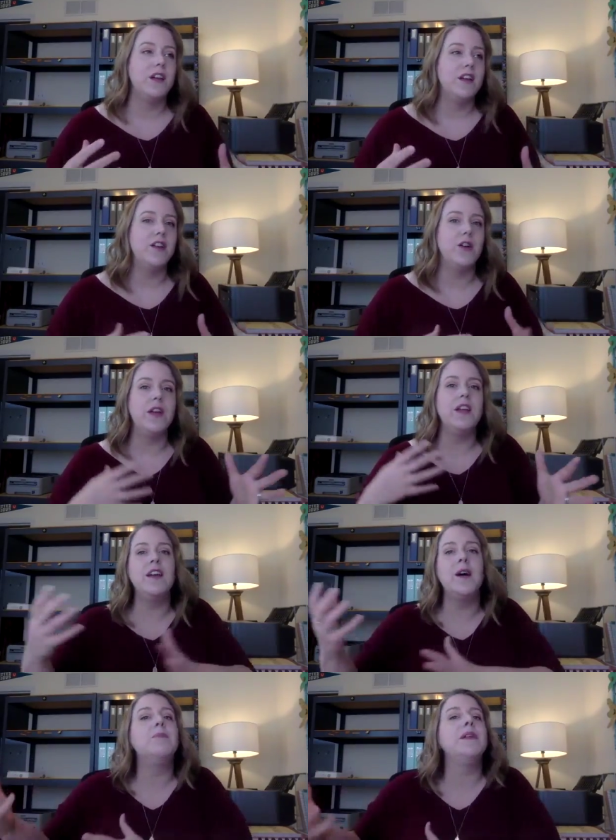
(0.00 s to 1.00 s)
in
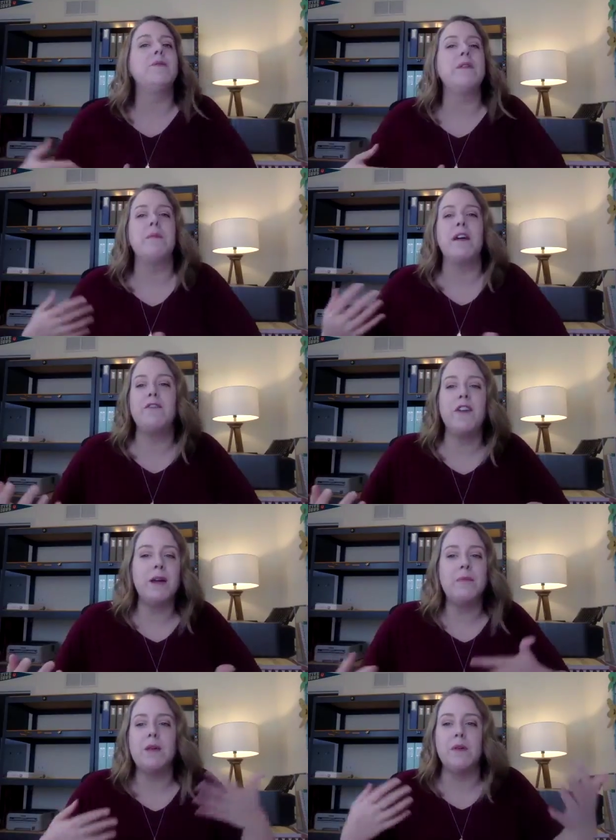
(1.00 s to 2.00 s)
company with my
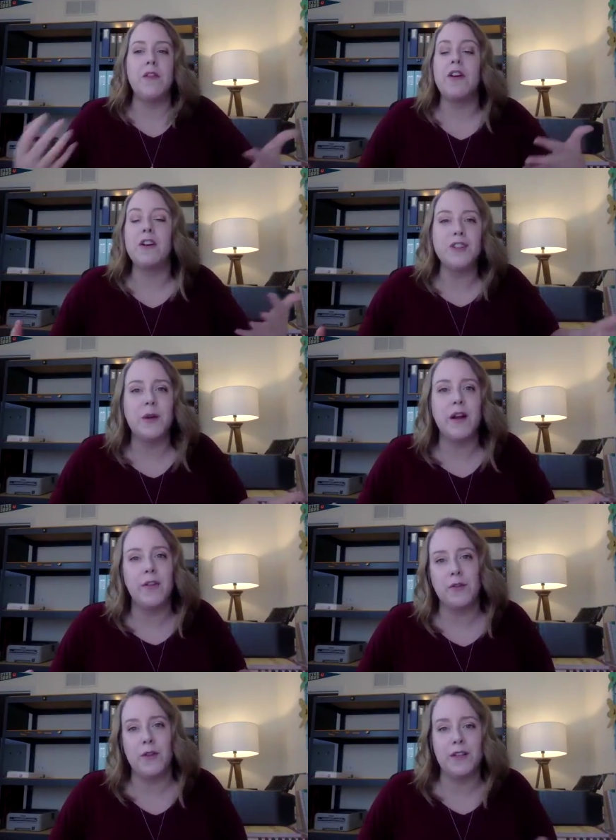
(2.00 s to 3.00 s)
family when they're all doing
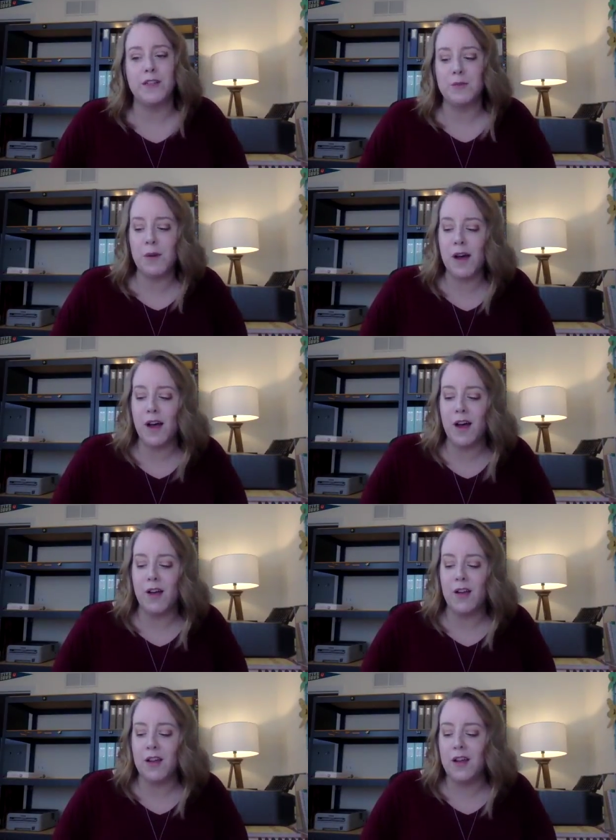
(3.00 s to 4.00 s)
other things as
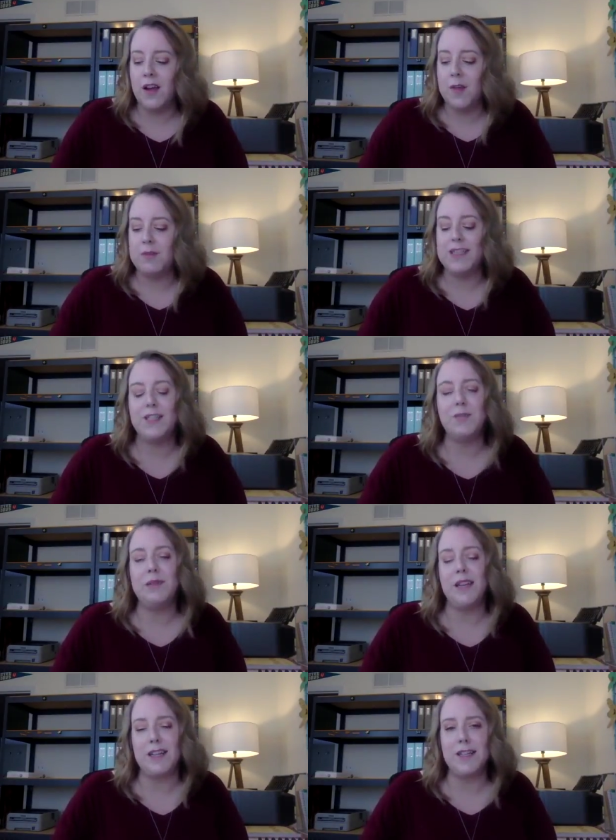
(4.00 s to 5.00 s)
well, but still
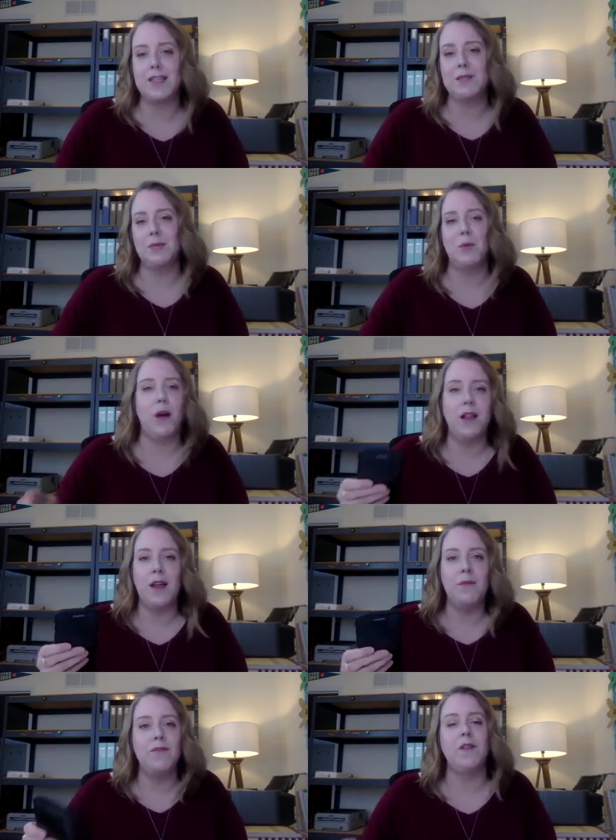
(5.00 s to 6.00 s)
being accessible while
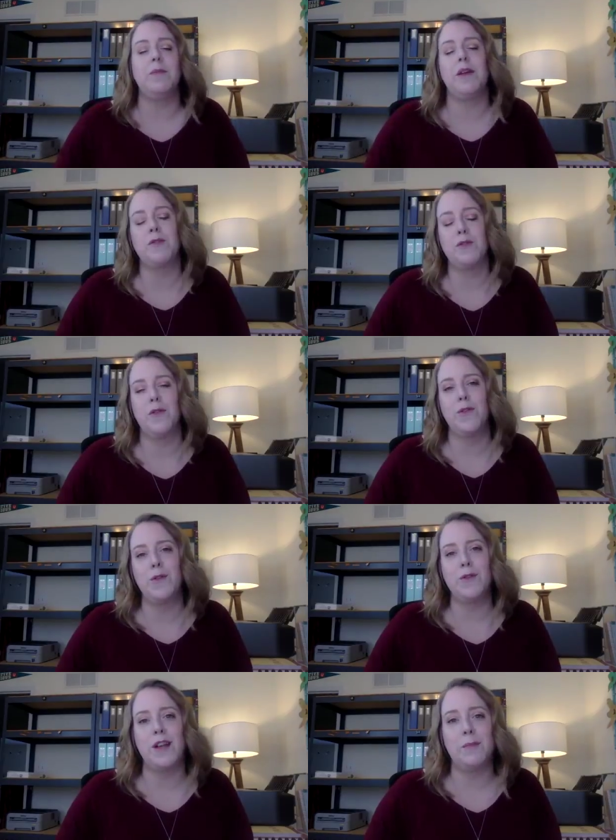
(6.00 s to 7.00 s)
I'm flipping through
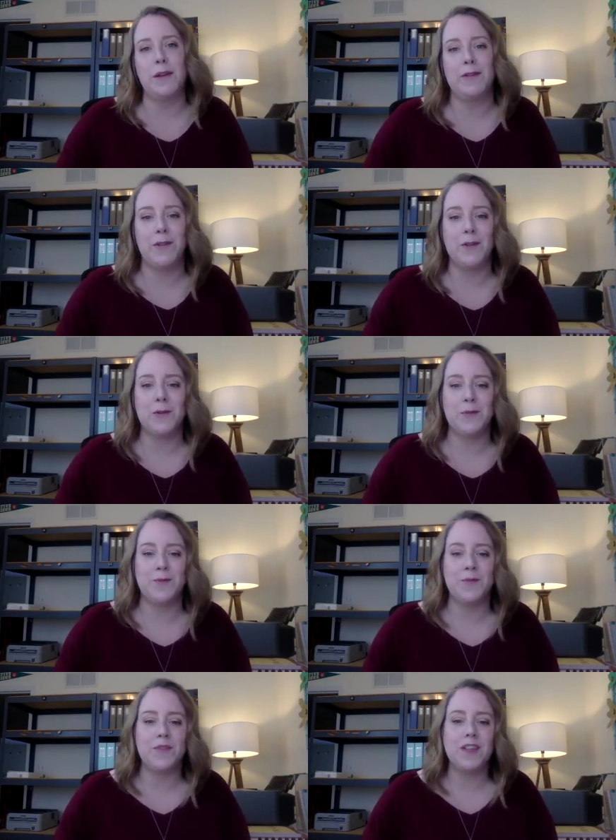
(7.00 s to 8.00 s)
photos on my phone.
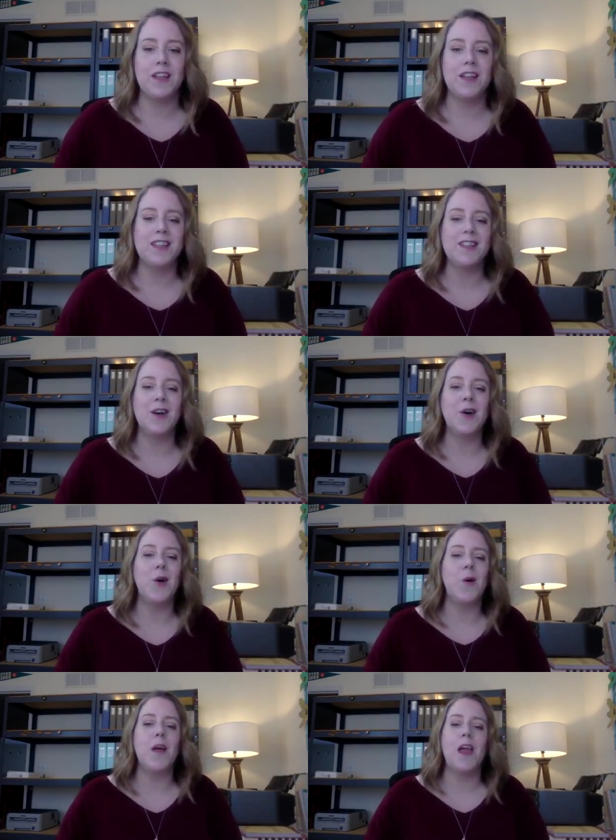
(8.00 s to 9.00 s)
So